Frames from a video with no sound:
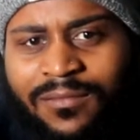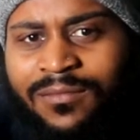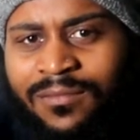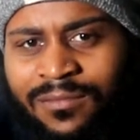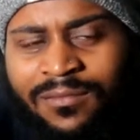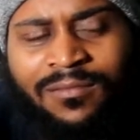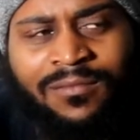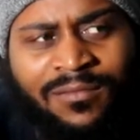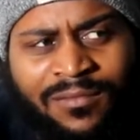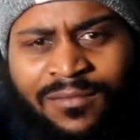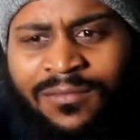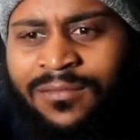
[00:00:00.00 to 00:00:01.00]
Passing the
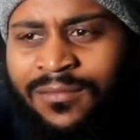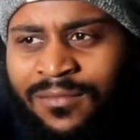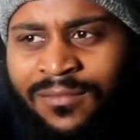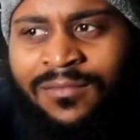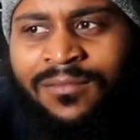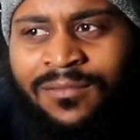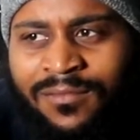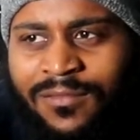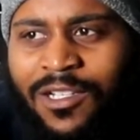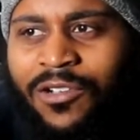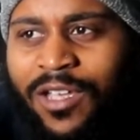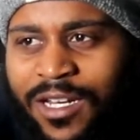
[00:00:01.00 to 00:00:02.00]
baby in the store.
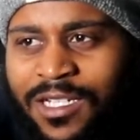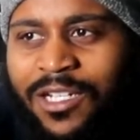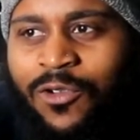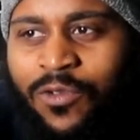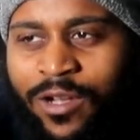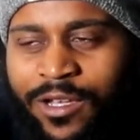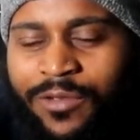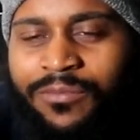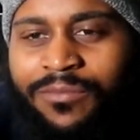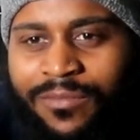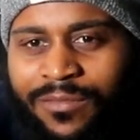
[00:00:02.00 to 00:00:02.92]
Okay, this Lil Webb.